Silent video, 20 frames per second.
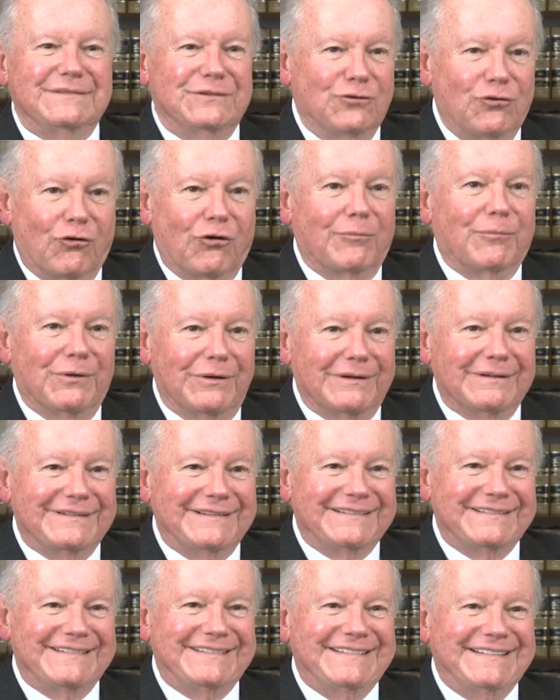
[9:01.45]
normal
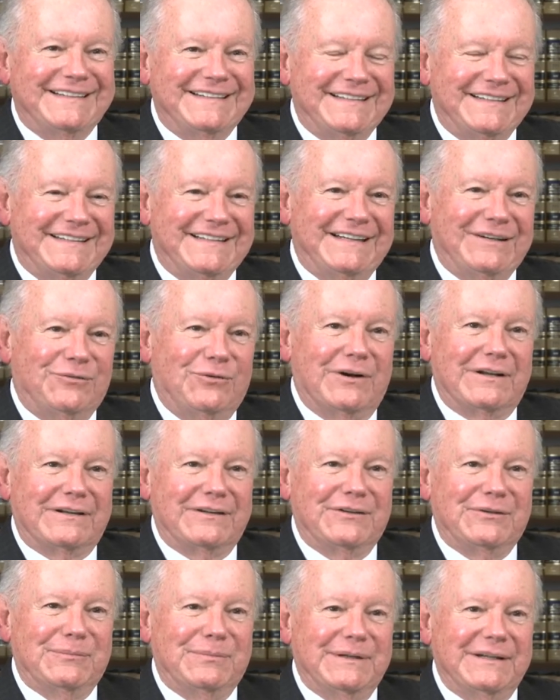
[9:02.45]
I
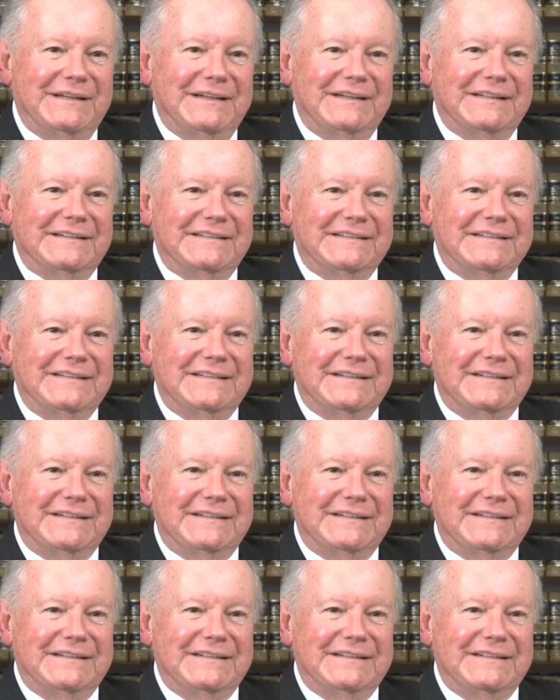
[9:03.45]
wanted to be